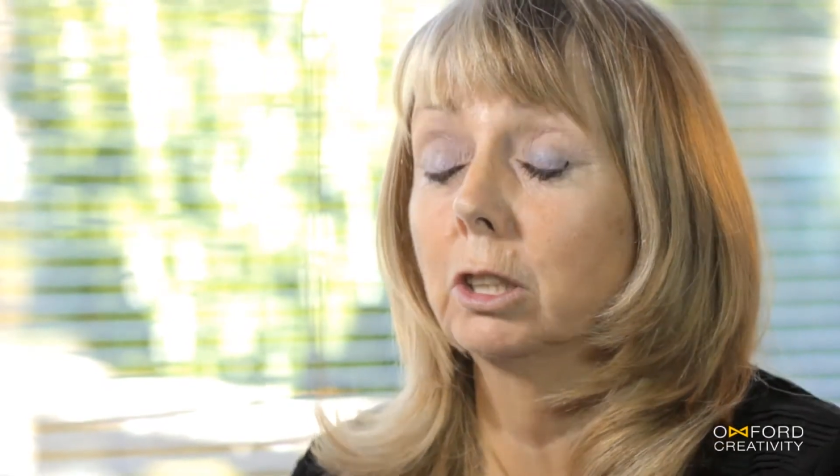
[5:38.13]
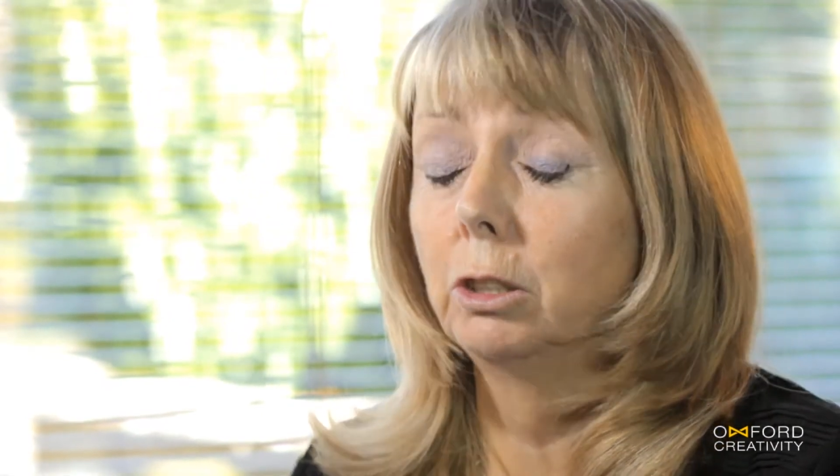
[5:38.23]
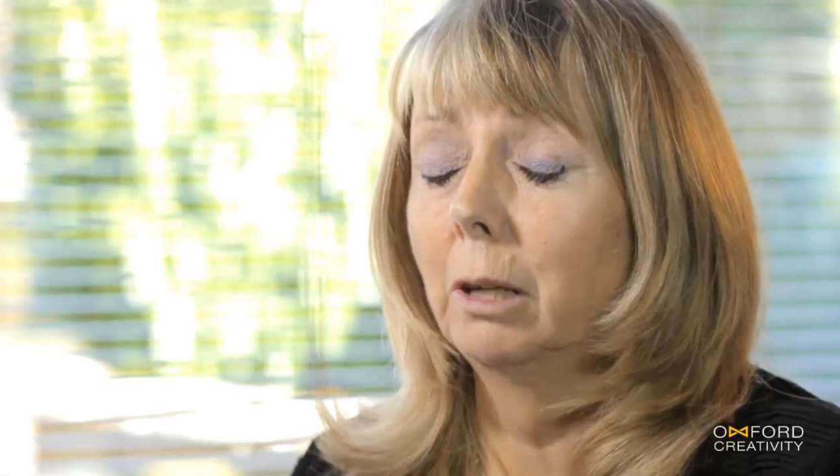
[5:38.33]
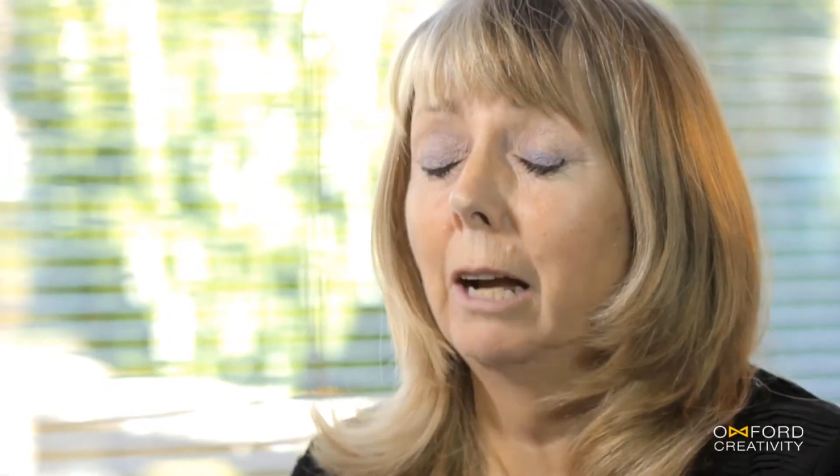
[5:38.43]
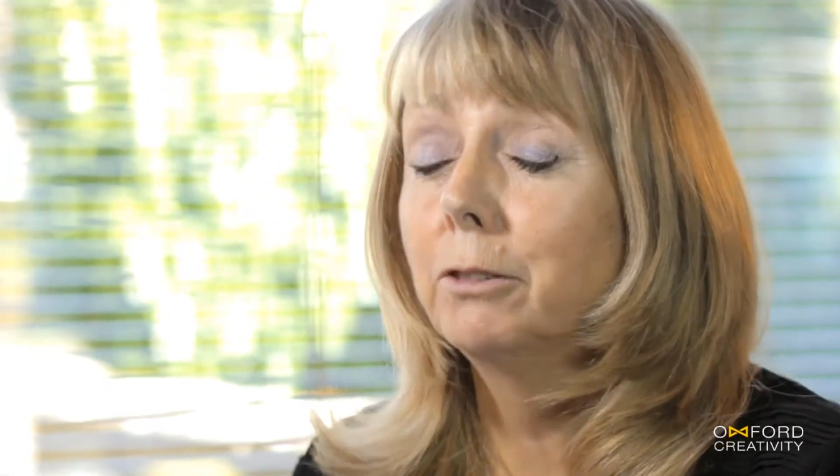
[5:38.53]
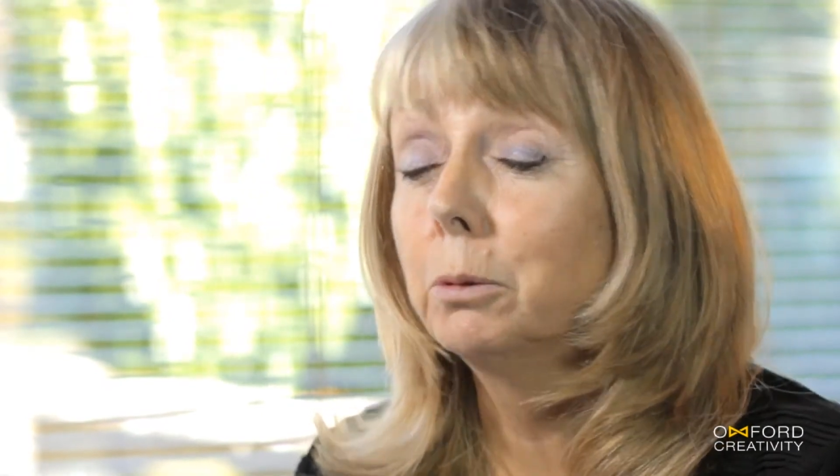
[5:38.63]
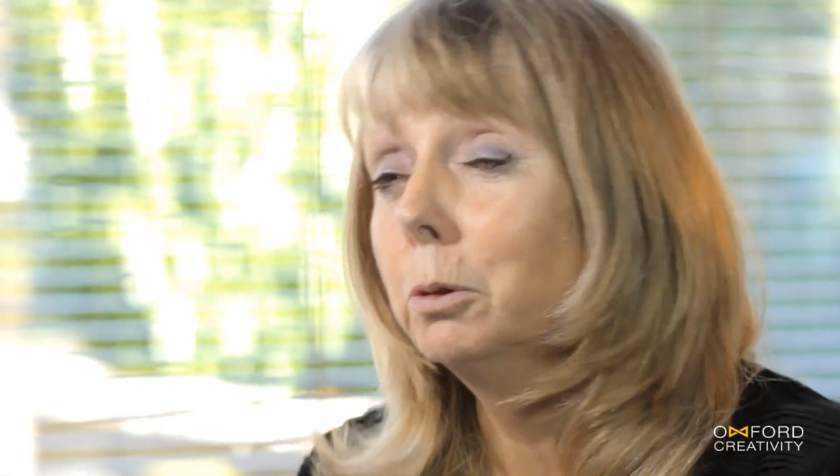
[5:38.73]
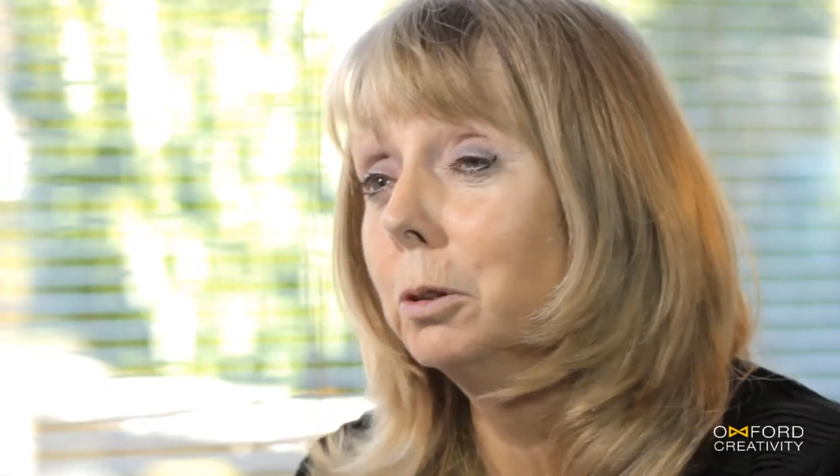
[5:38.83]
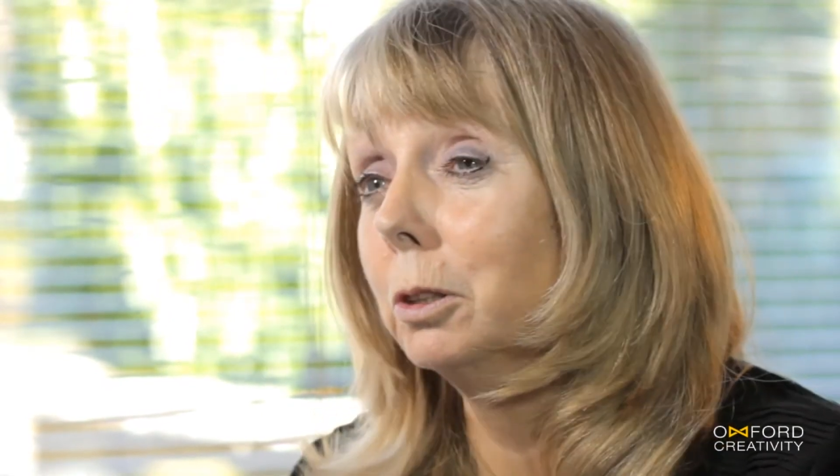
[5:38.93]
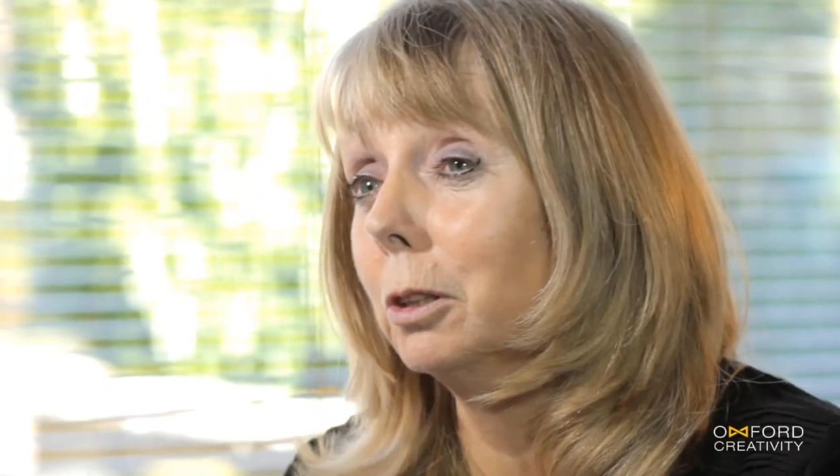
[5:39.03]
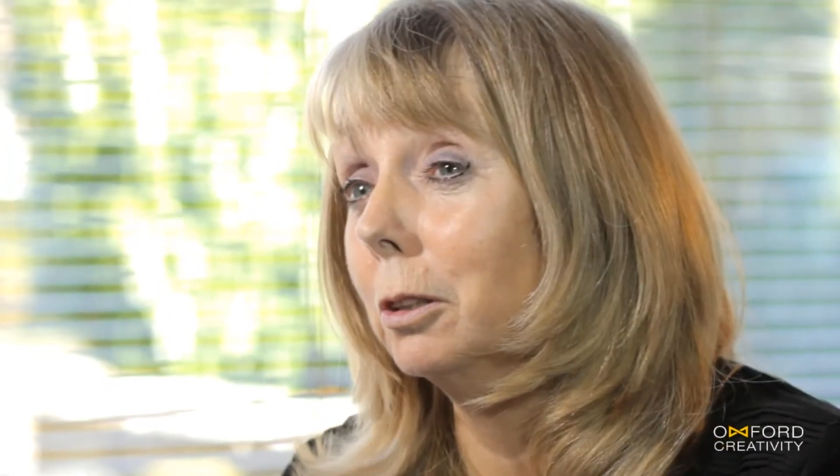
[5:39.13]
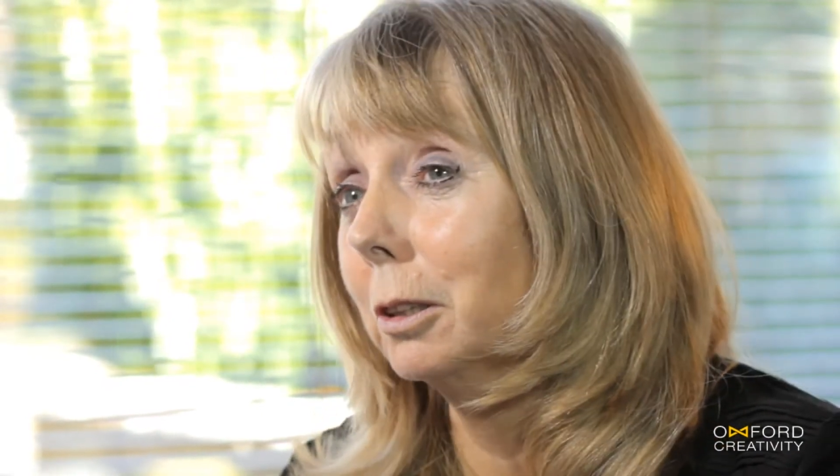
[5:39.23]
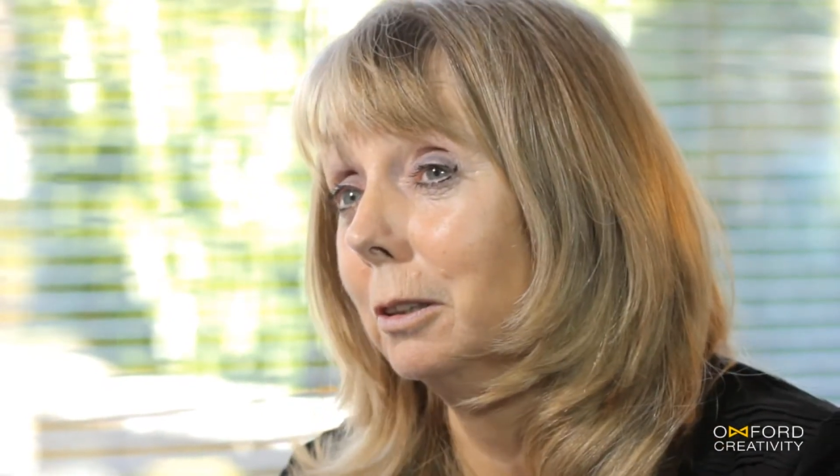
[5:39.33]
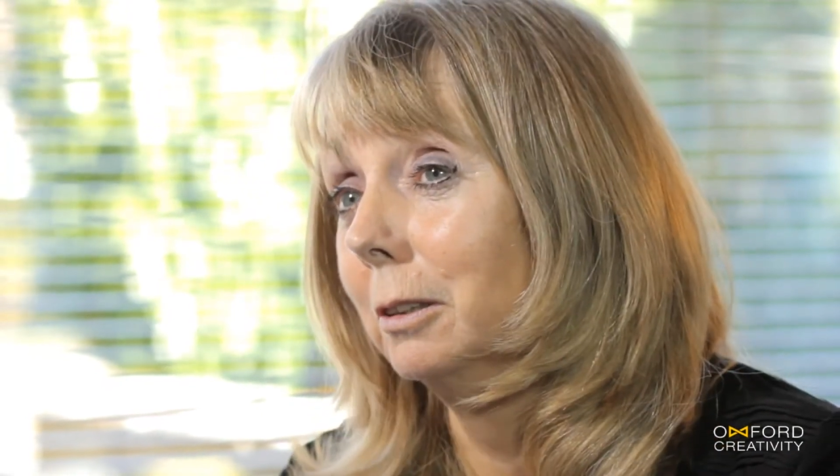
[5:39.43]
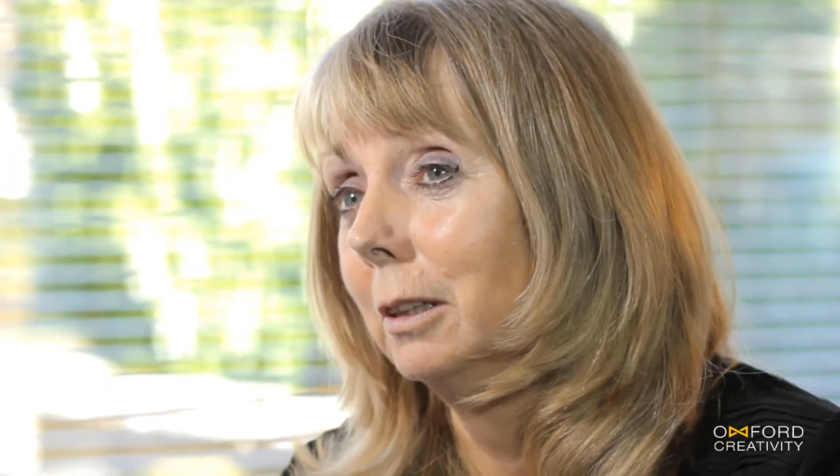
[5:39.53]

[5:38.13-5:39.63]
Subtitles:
because you have to walk a dog.